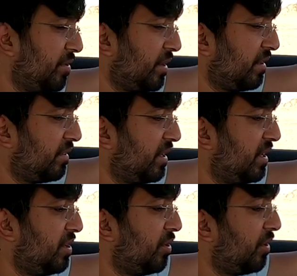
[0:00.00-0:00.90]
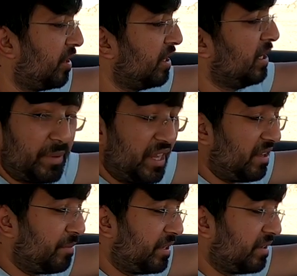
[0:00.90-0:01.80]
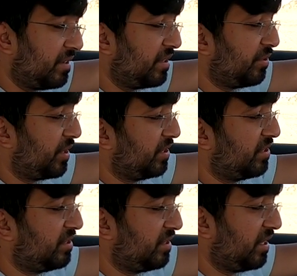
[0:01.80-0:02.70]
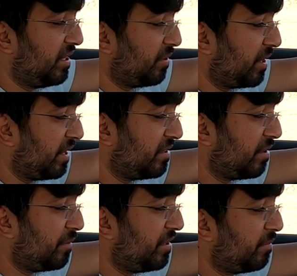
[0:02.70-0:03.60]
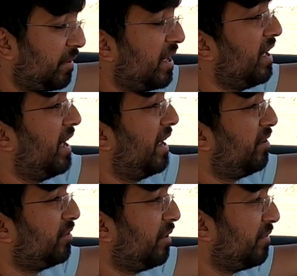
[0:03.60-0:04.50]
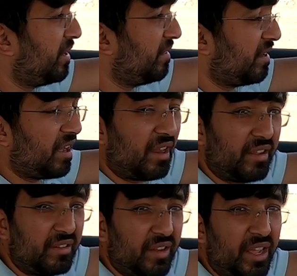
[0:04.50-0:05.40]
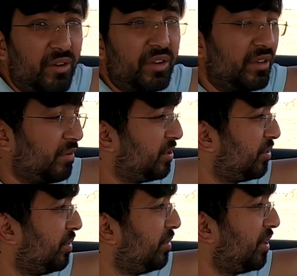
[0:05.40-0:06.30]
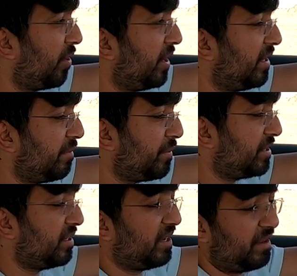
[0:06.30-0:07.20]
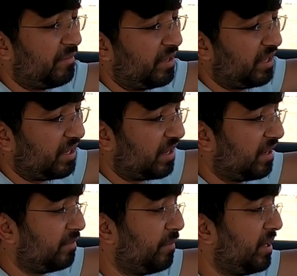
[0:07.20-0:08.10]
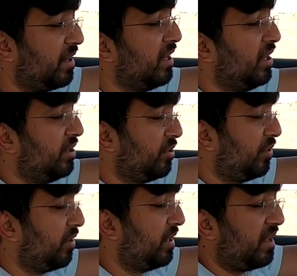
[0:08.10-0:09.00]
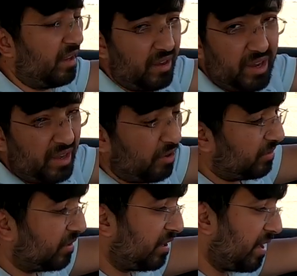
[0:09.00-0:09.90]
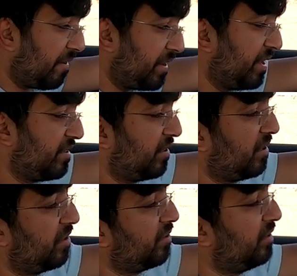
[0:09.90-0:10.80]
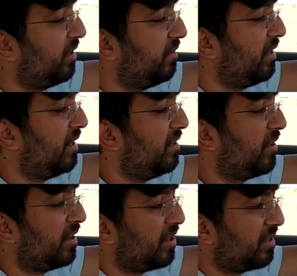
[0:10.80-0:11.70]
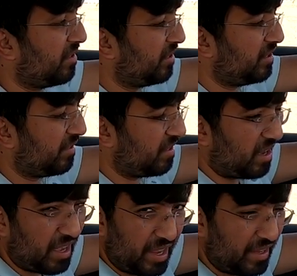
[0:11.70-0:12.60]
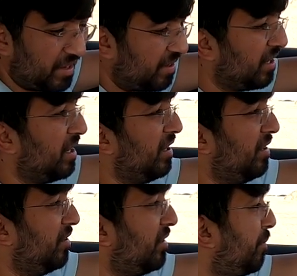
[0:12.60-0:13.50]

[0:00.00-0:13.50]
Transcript: you can see your speed limiter, you can see your heads-up display, and also if there is an RS layout, it will show you the oil temperature and everything that has been shown on there, and also the navigation controls as well. And you can adjust the height and, you know,